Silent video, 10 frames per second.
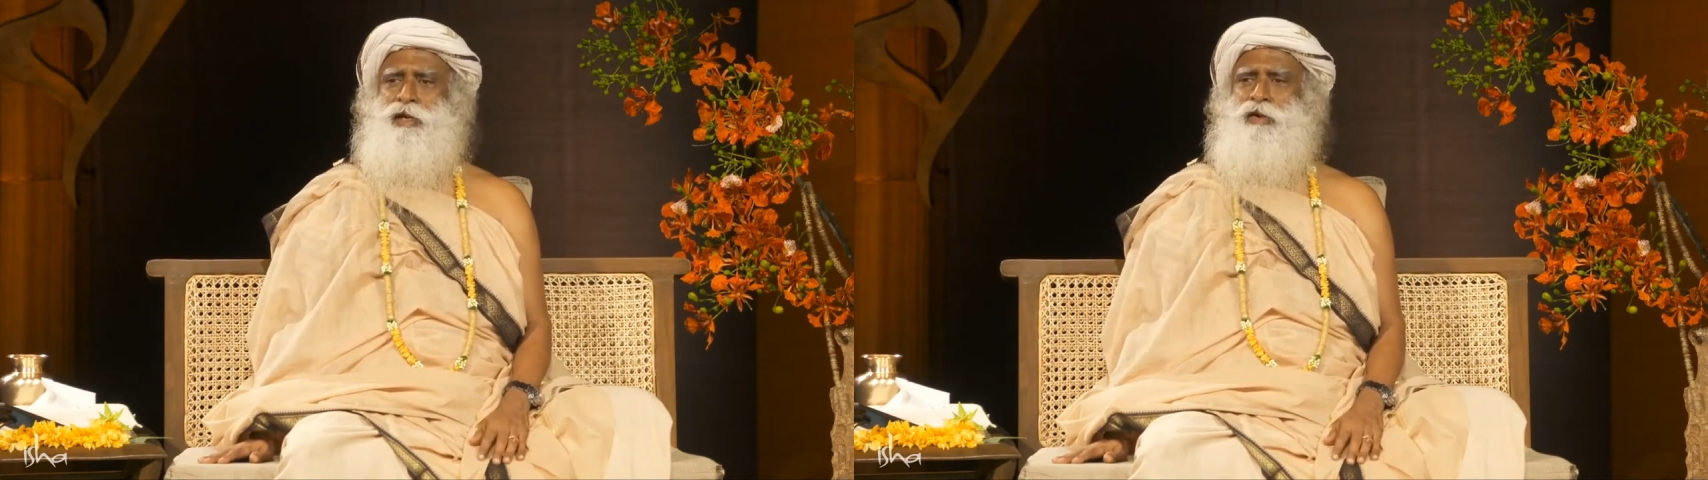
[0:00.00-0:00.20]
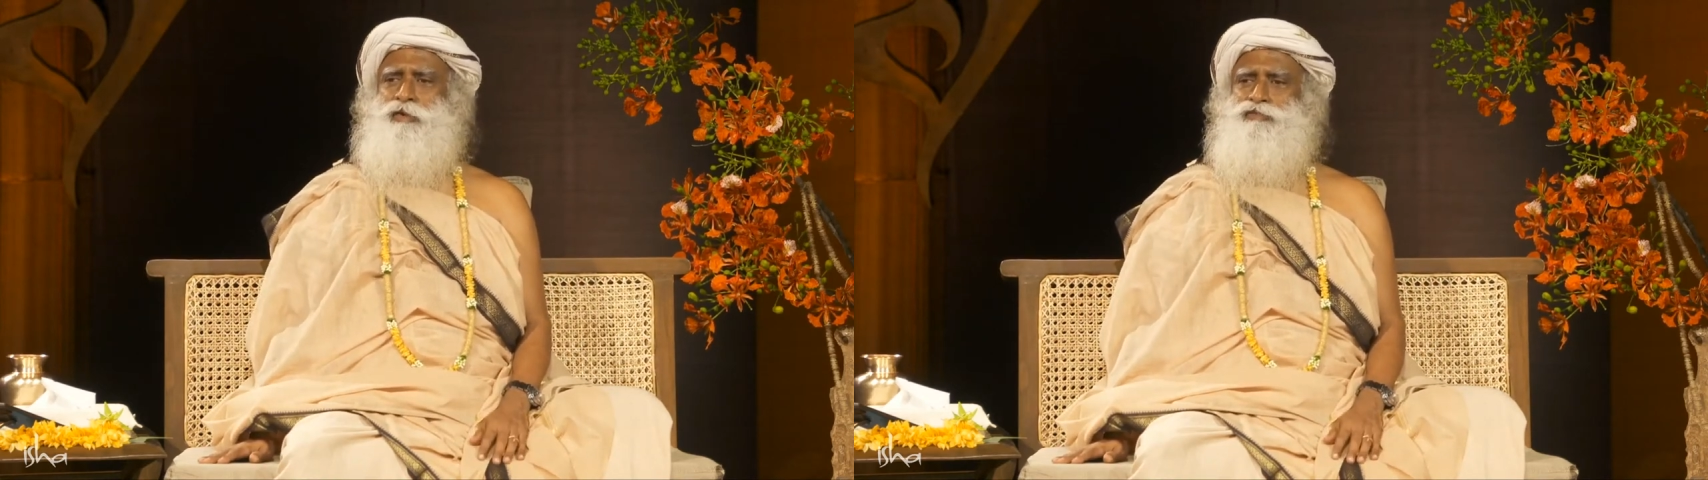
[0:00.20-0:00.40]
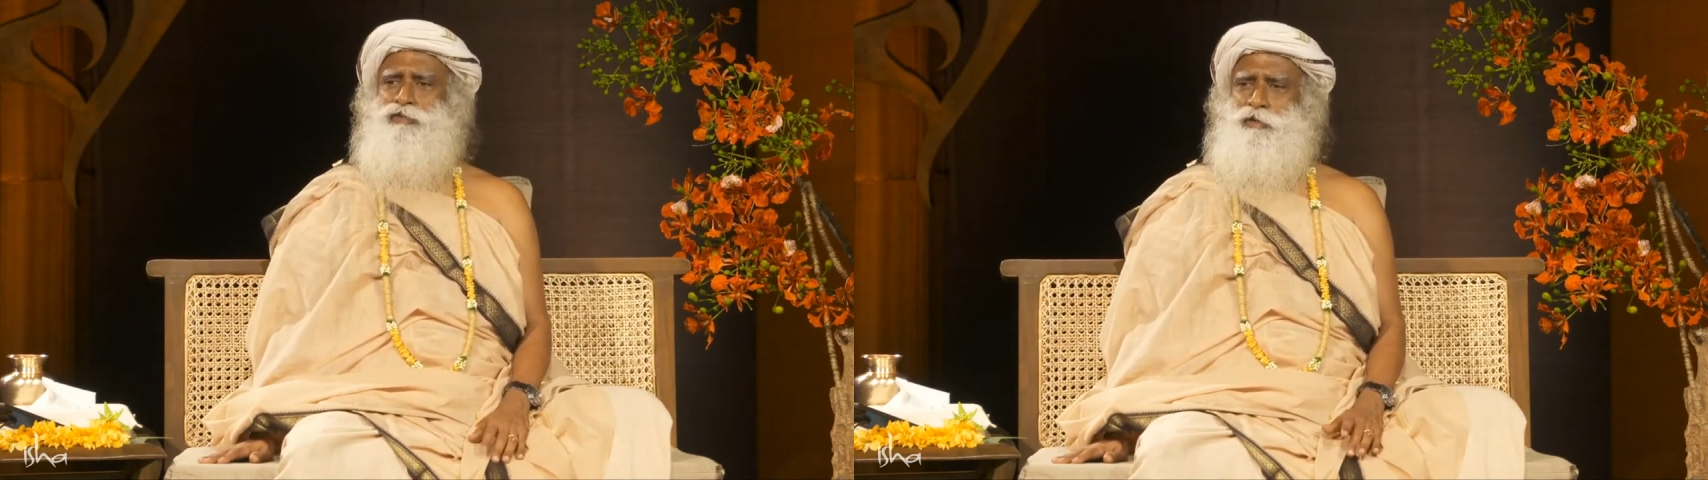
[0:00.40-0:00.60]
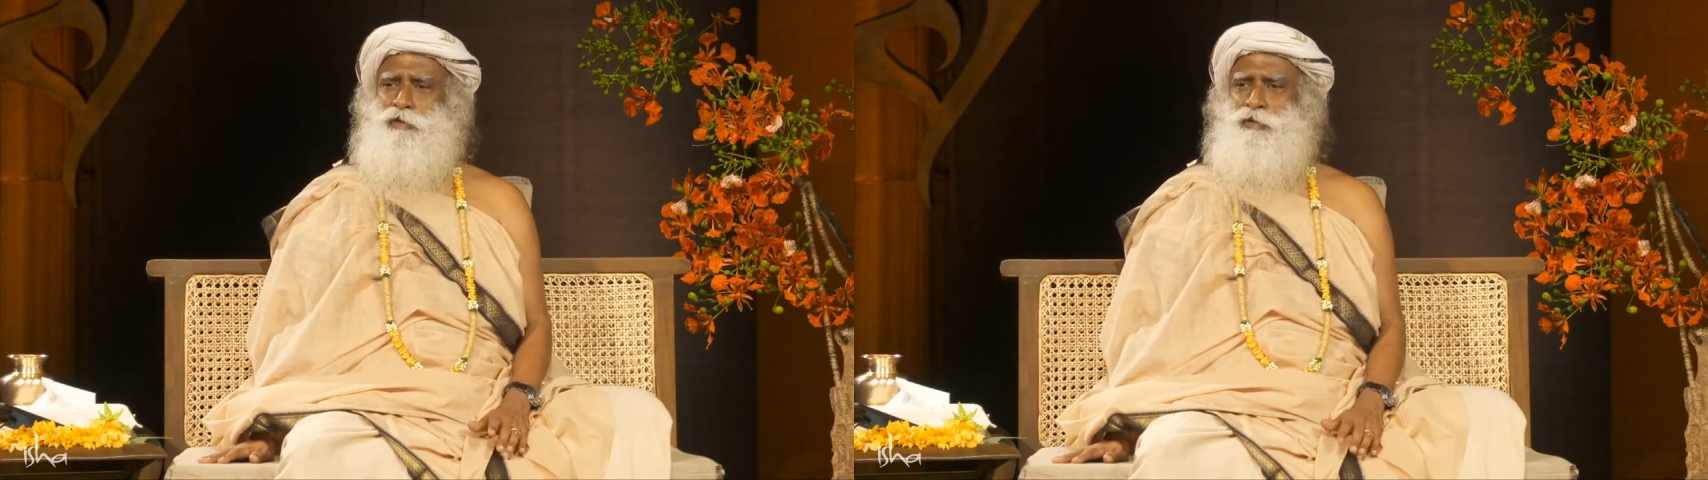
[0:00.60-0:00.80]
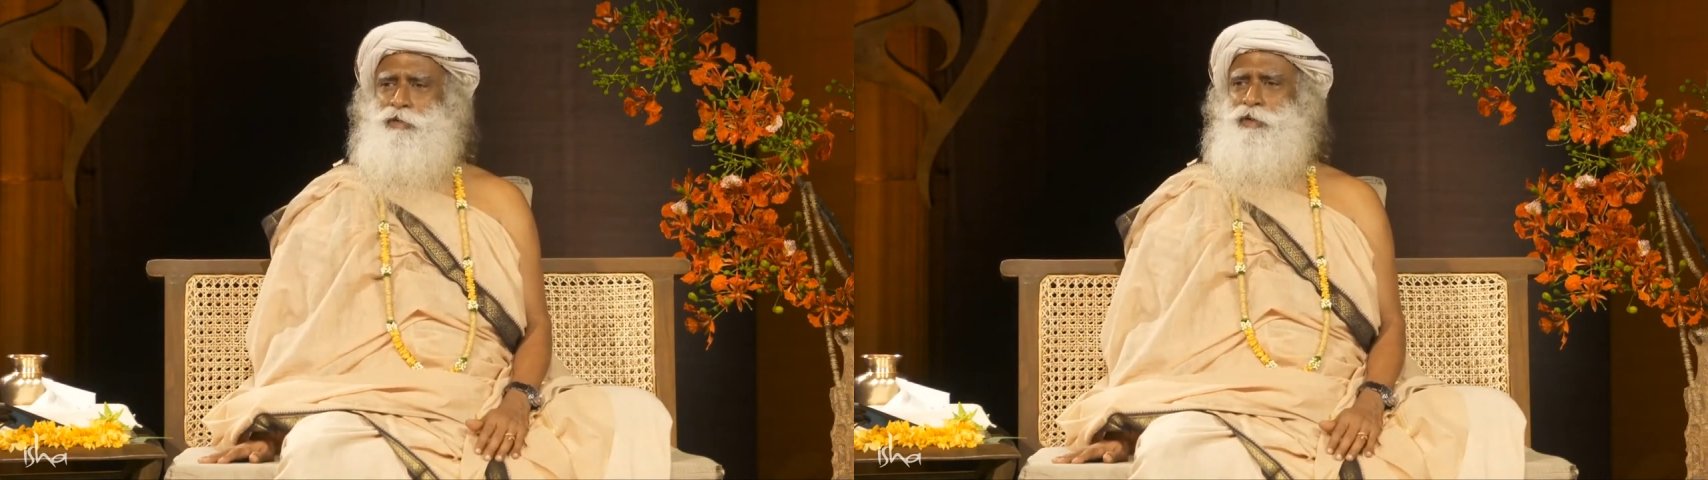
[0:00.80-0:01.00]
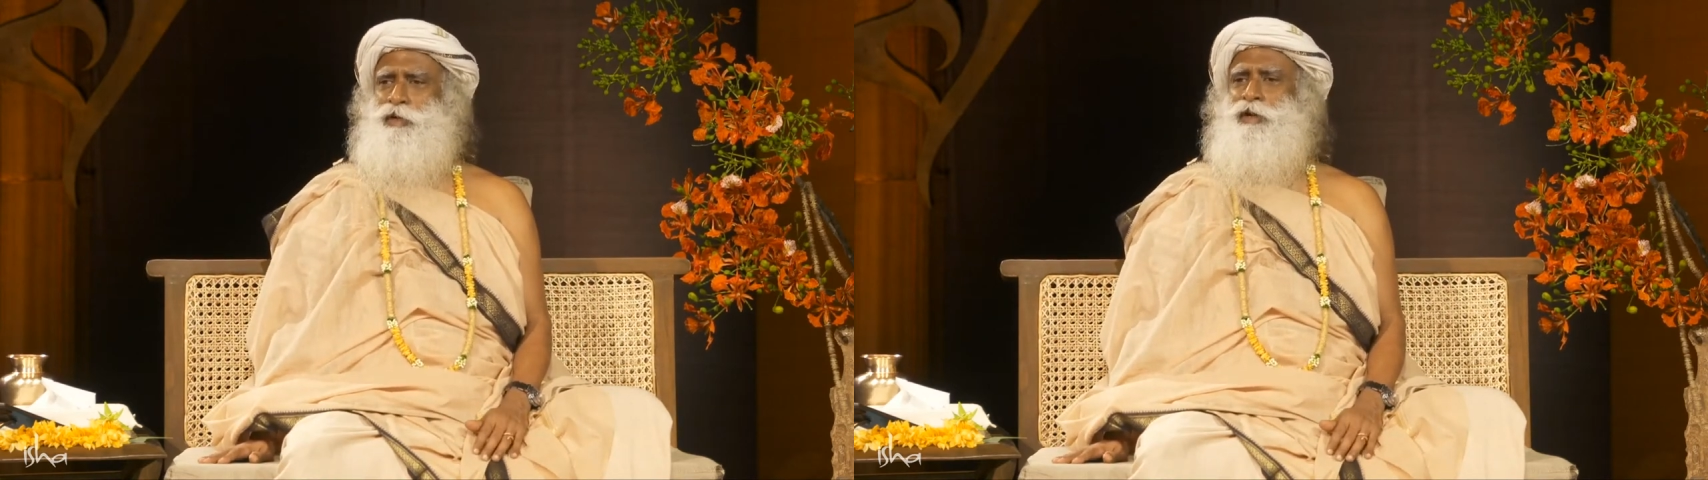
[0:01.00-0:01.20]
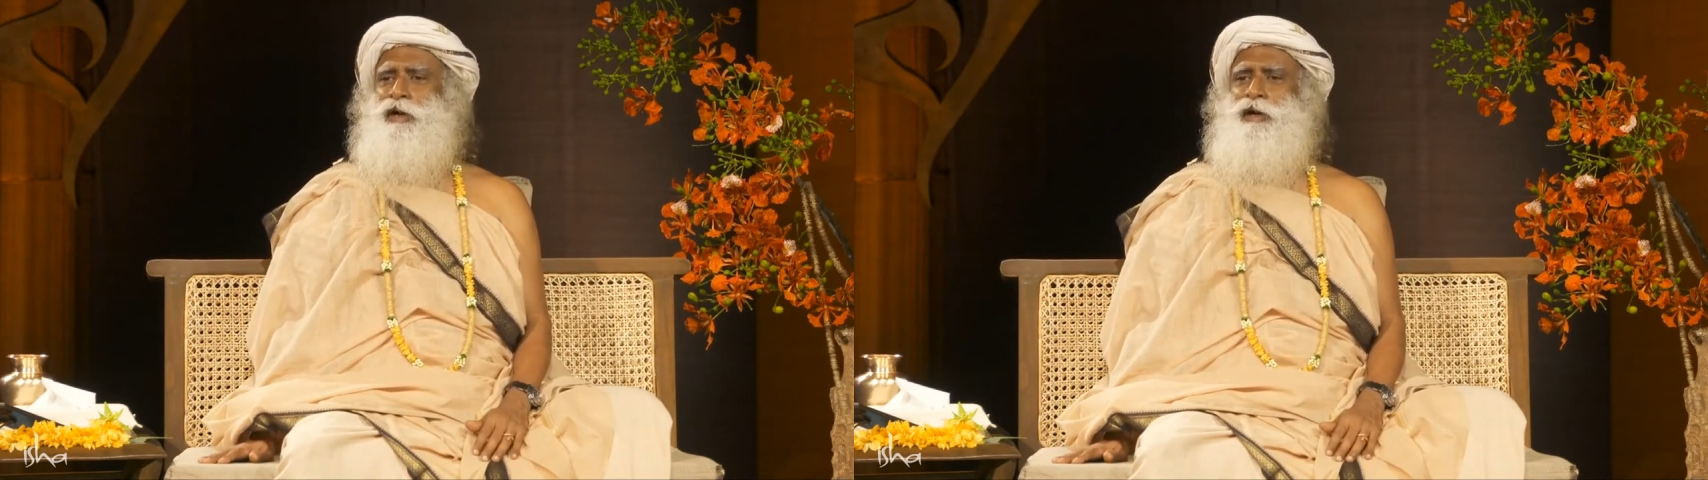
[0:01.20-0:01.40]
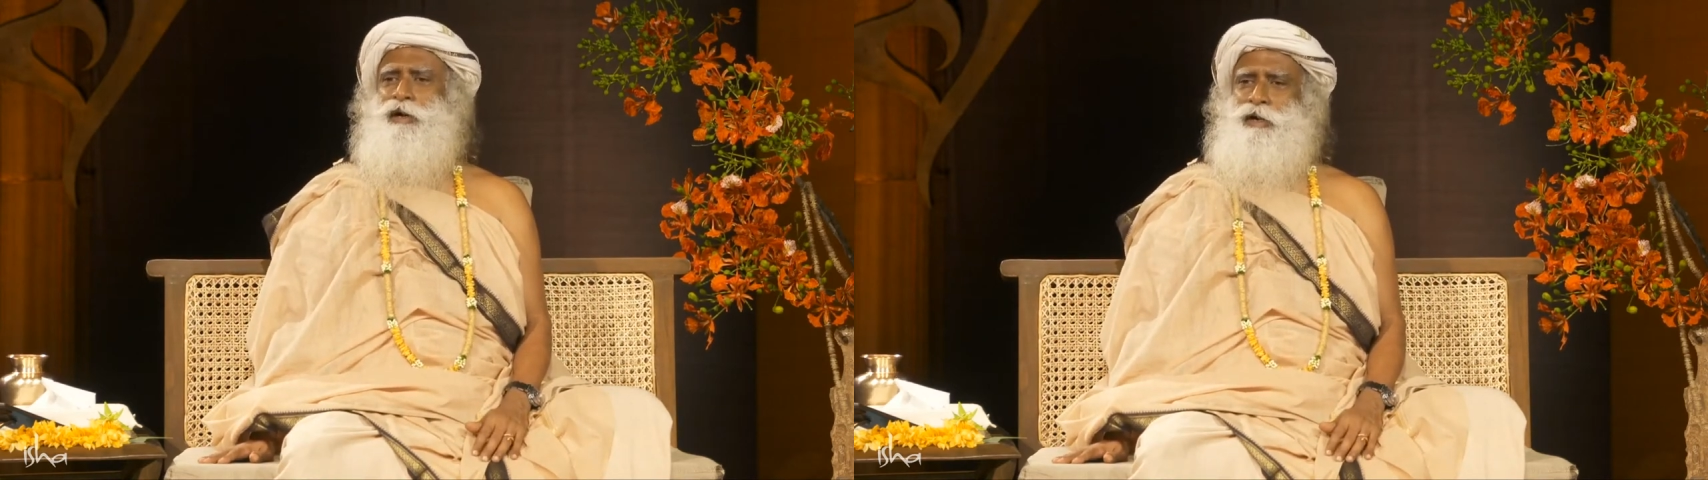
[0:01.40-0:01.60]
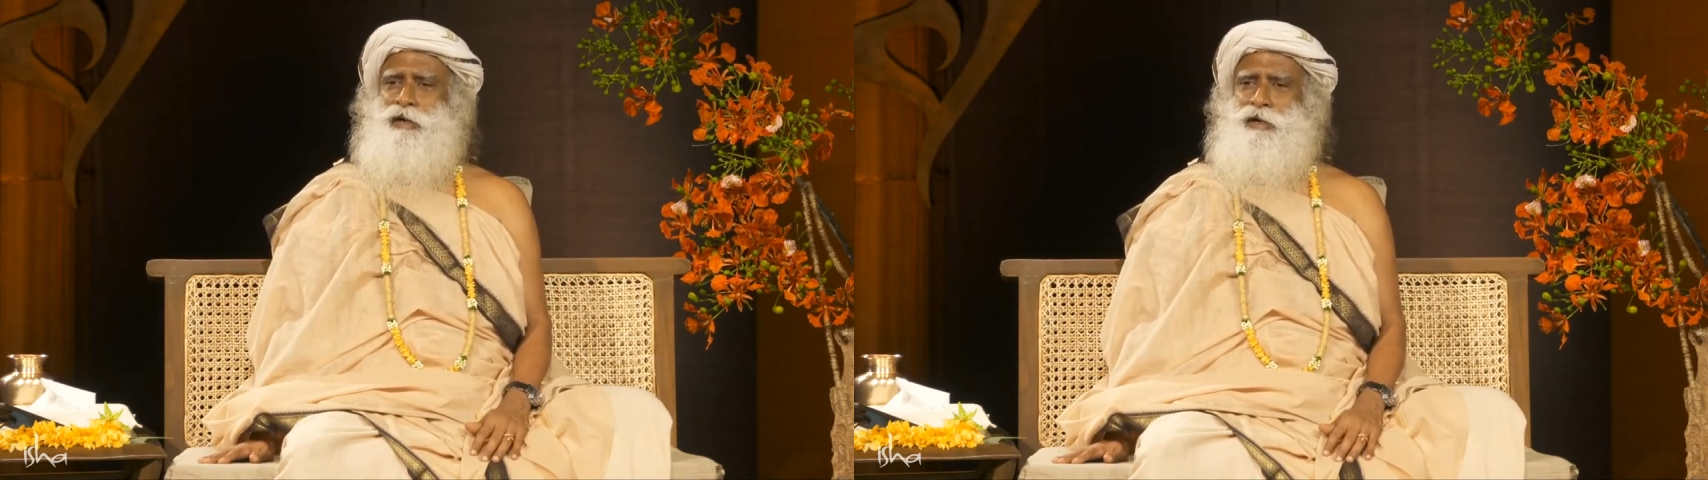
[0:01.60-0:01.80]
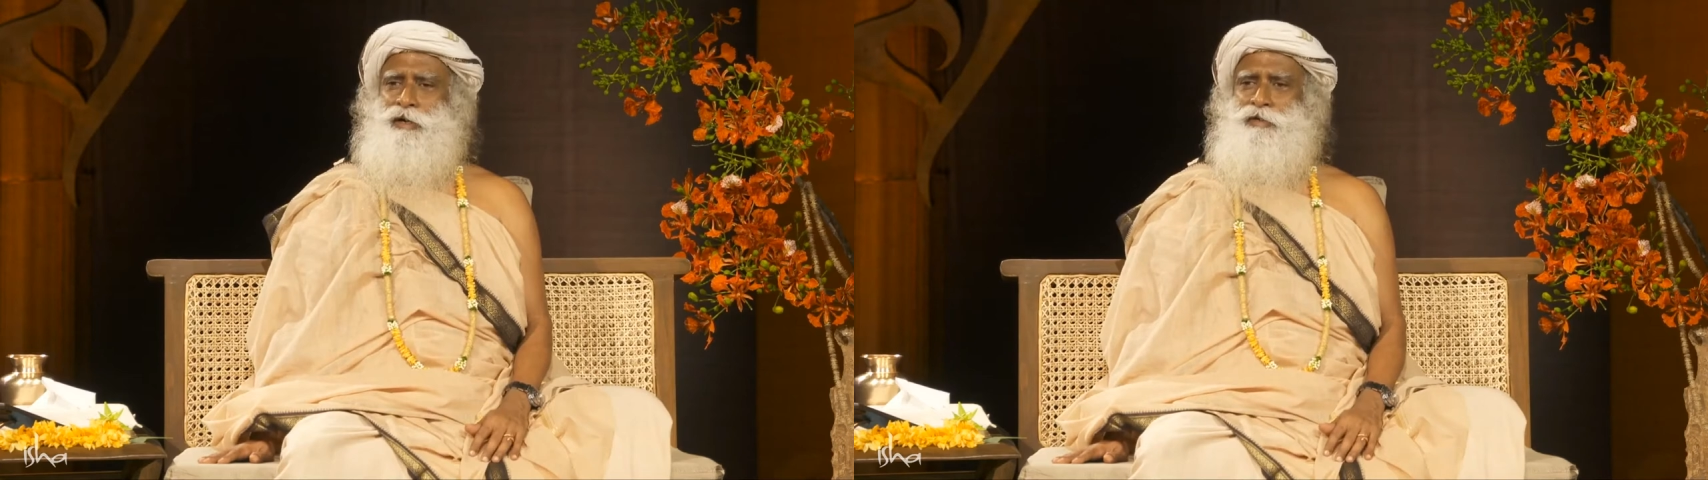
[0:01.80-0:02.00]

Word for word: or foe, uh,